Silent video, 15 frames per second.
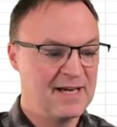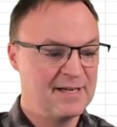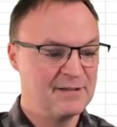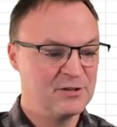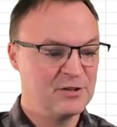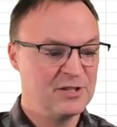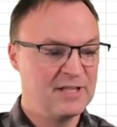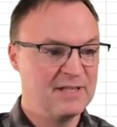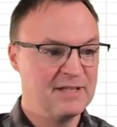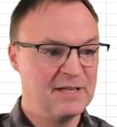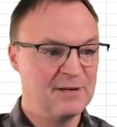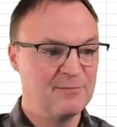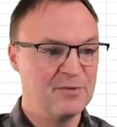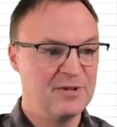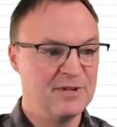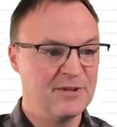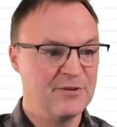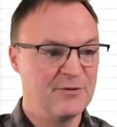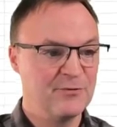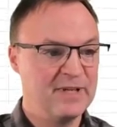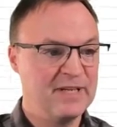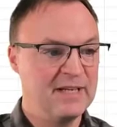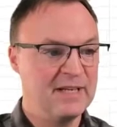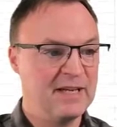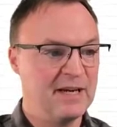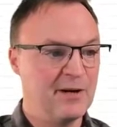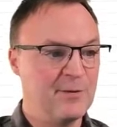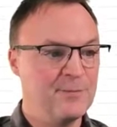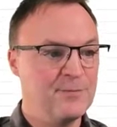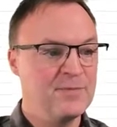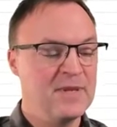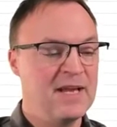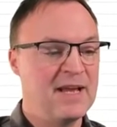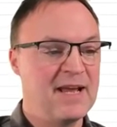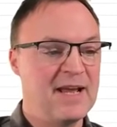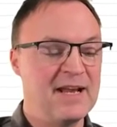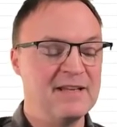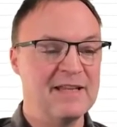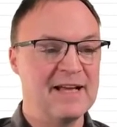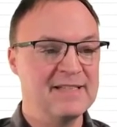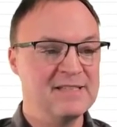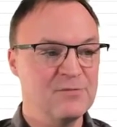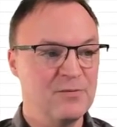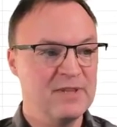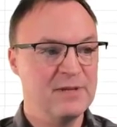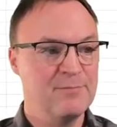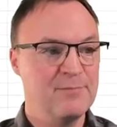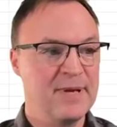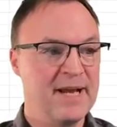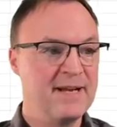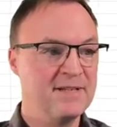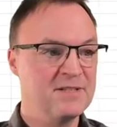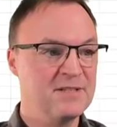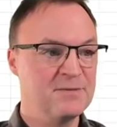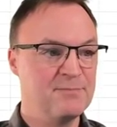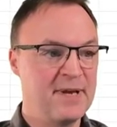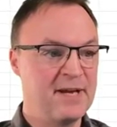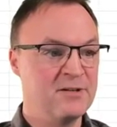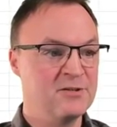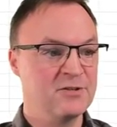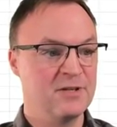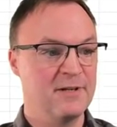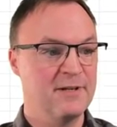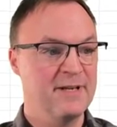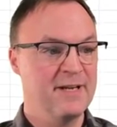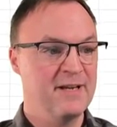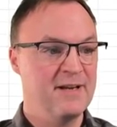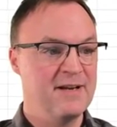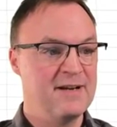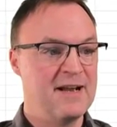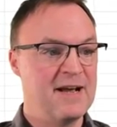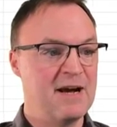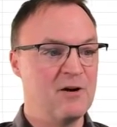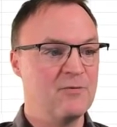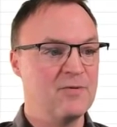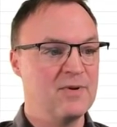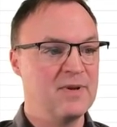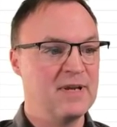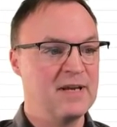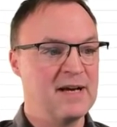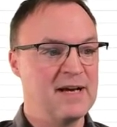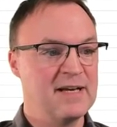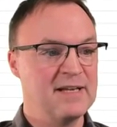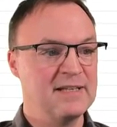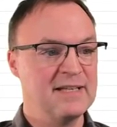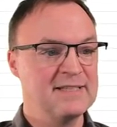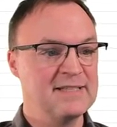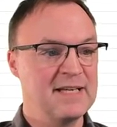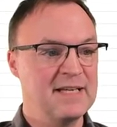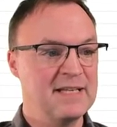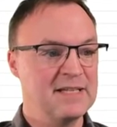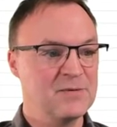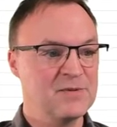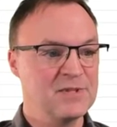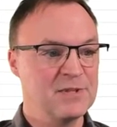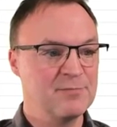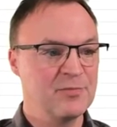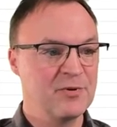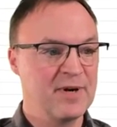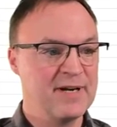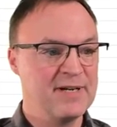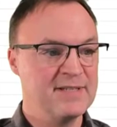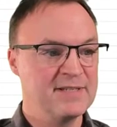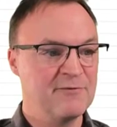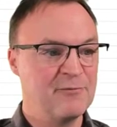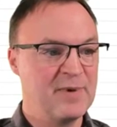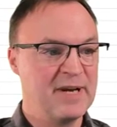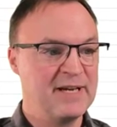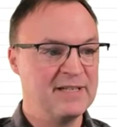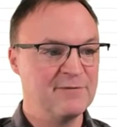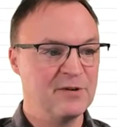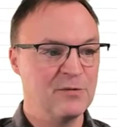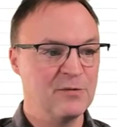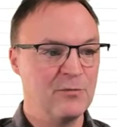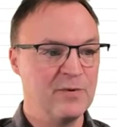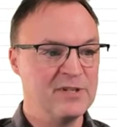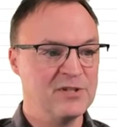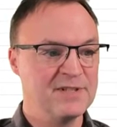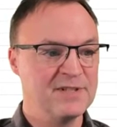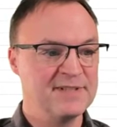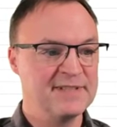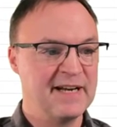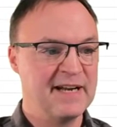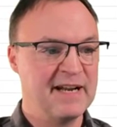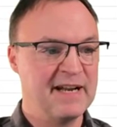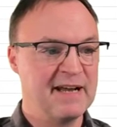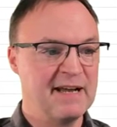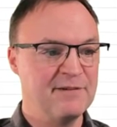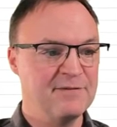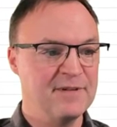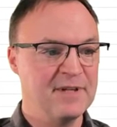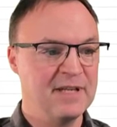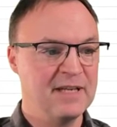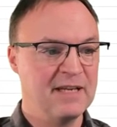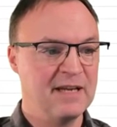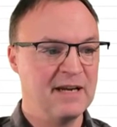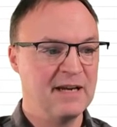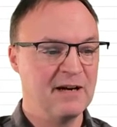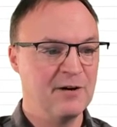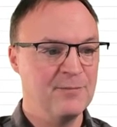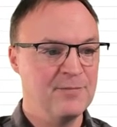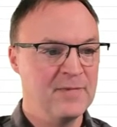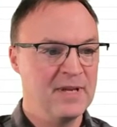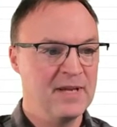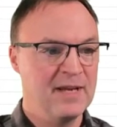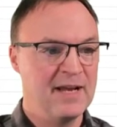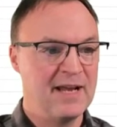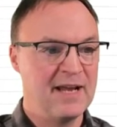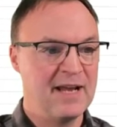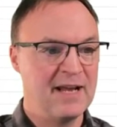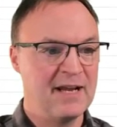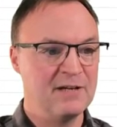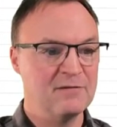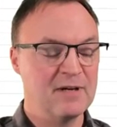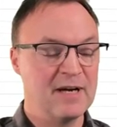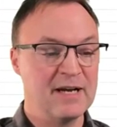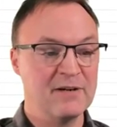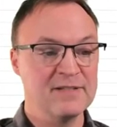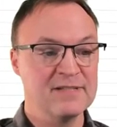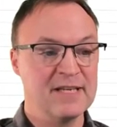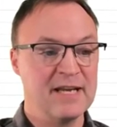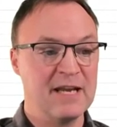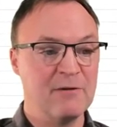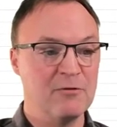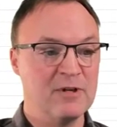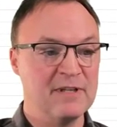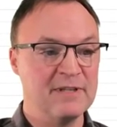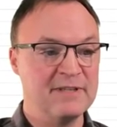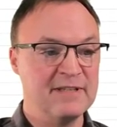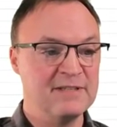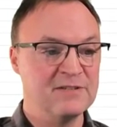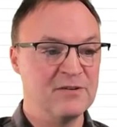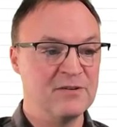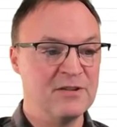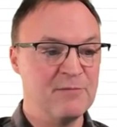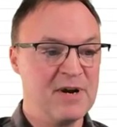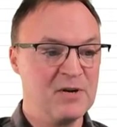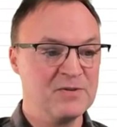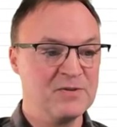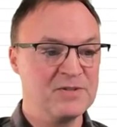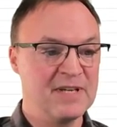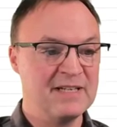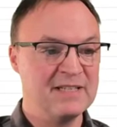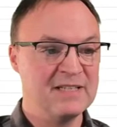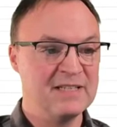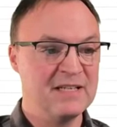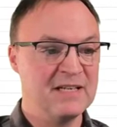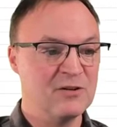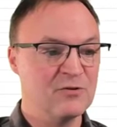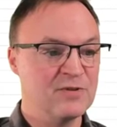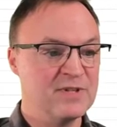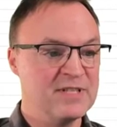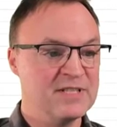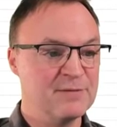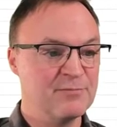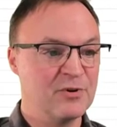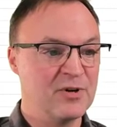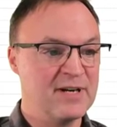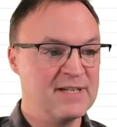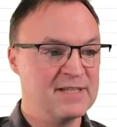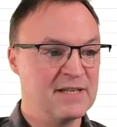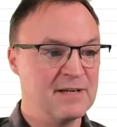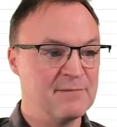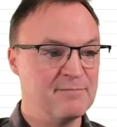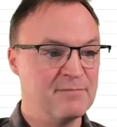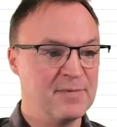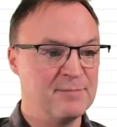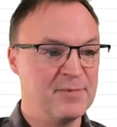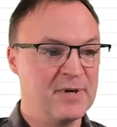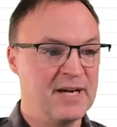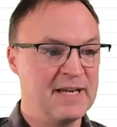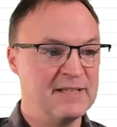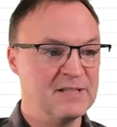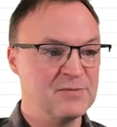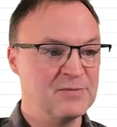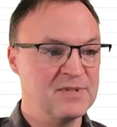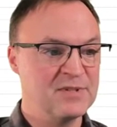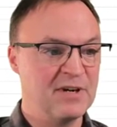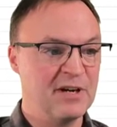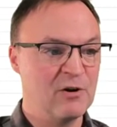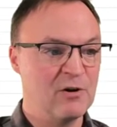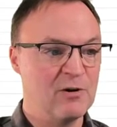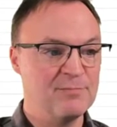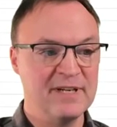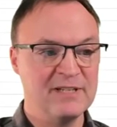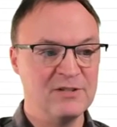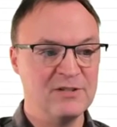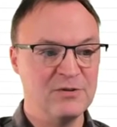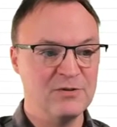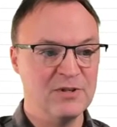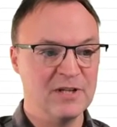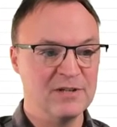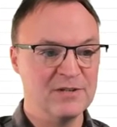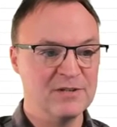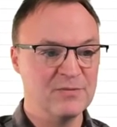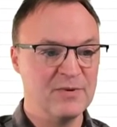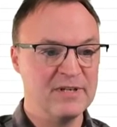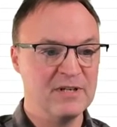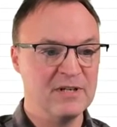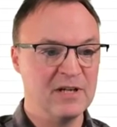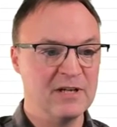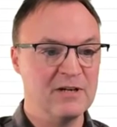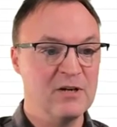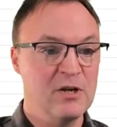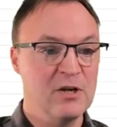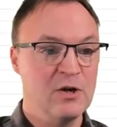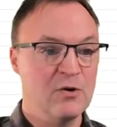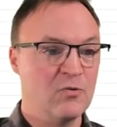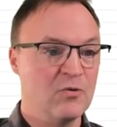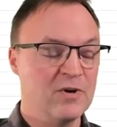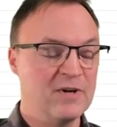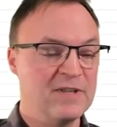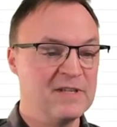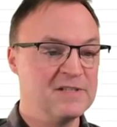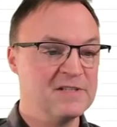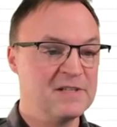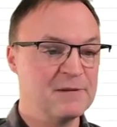sheet number 3 here, and that's with the paste special. Now, let's say this was the price of my different widgets that I have here. And I could say, well, these are the amounts I need to increase the price up by. This one's going to go up by $2, $1, or this is a